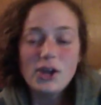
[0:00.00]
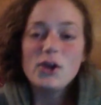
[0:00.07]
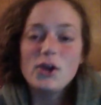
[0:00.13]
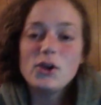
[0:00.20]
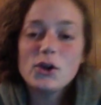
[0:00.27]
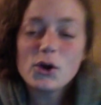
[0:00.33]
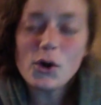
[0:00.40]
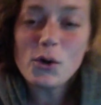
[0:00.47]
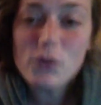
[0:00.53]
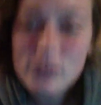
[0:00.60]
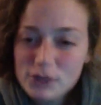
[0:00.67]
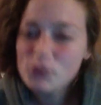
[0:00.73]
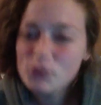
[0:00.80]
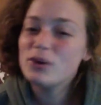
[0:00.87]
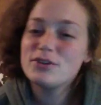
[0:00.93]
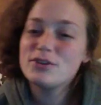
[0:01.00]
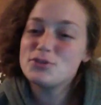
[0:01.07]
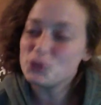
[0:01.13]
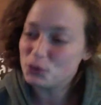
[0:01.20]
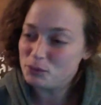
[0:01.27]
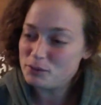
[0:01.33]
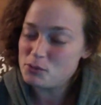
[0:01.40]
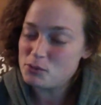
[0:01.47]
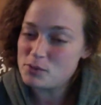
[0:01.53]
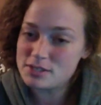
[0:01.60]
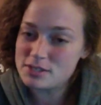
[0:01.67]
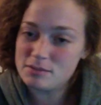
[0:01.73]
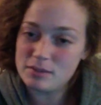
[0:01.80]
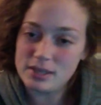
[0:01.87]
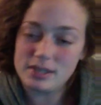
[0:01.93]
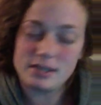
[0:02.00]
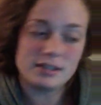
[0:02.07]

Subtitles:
Nicole, you already told me you missed me.